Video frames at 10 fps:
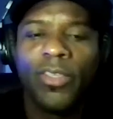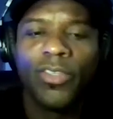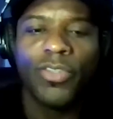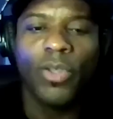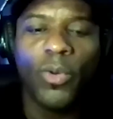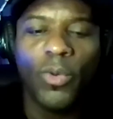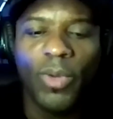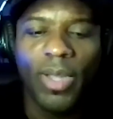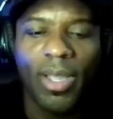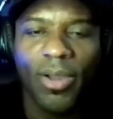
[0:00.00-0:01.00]

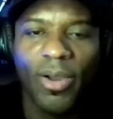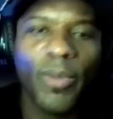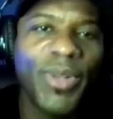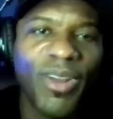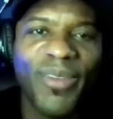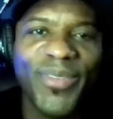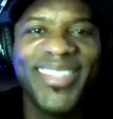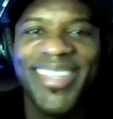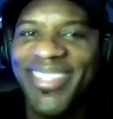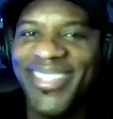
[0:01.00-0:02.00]
So Urban
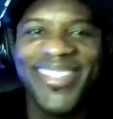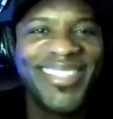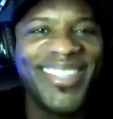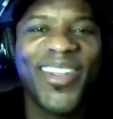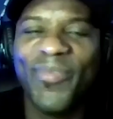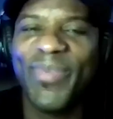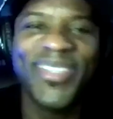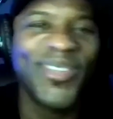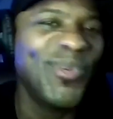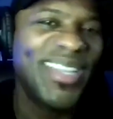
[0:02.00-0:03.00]
Harvest isn't set up
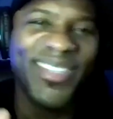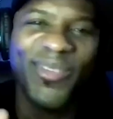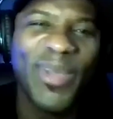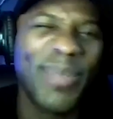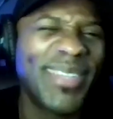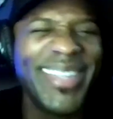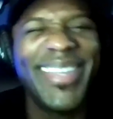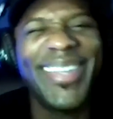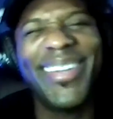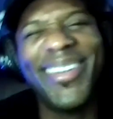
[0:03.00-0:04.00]
as a website yet.